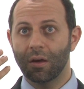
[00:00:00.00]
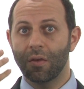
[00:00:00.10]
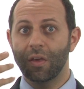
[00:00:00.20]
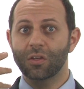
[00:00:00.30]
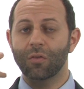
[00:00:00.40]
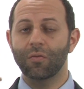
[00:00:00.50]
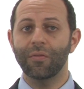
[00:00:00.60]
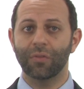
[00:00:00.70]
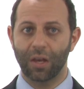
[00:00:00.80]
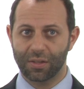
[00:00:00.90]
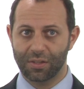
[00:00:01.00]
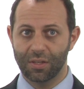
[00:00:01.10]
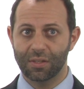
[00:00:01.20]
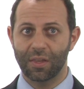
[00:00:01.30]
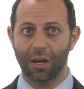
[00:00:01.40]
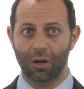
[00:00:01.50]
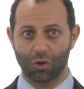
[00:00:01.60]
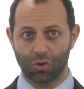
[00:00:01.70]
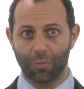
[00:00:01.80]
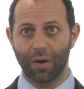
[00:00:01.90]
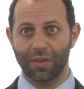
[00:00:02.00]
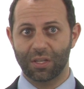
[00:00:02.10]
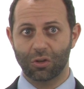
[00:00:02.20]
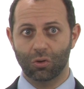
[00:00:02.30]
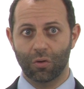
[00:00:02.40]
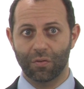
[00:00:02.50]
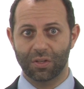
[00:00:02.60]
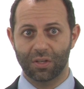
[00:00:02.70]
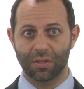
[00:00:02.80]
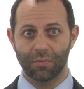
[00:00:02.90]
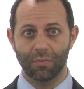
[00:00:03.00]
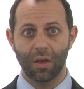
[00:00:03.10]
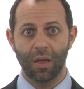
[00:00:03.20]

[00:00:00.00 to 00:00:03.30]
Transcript: these are reflexes that are controlled by the central nervous system,